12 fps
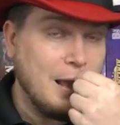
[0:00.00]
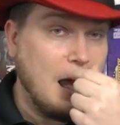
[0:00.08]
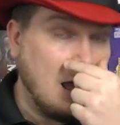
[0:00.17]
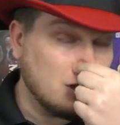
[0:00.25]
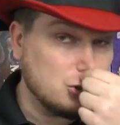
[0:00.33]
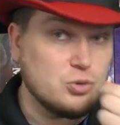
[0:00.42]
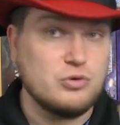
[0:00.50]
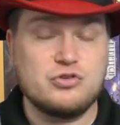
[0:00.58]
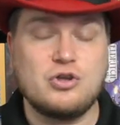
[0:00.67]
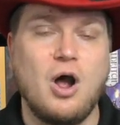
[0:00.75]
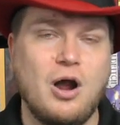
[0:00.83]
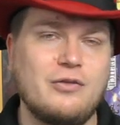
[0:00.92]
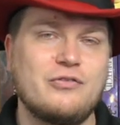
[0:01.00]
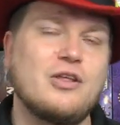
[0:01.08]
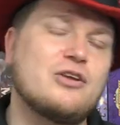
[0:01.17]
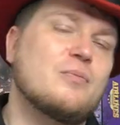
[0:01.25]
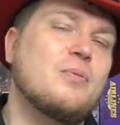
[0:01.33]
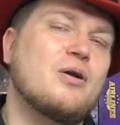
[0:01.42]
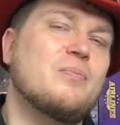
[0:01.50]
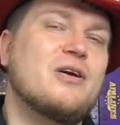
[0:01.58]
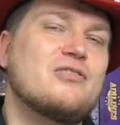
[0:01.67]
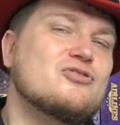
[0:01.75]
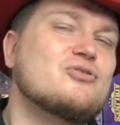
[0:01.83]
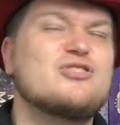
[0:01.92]
uh, truce cards, and then your opponent
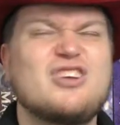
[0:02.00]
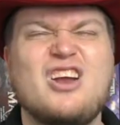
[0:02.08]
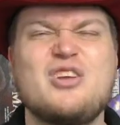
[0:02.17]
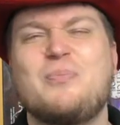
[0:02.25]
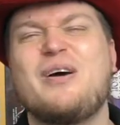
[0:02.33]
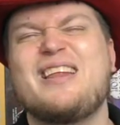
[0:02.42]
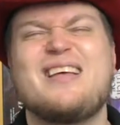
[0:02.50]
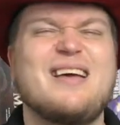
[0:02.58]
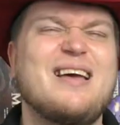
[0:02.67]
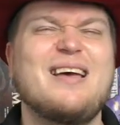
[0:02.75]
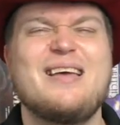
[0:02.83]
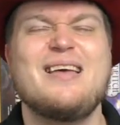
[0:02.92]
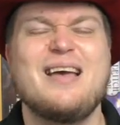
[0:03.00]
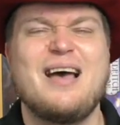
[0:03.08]
plays a truce card, you play a, a,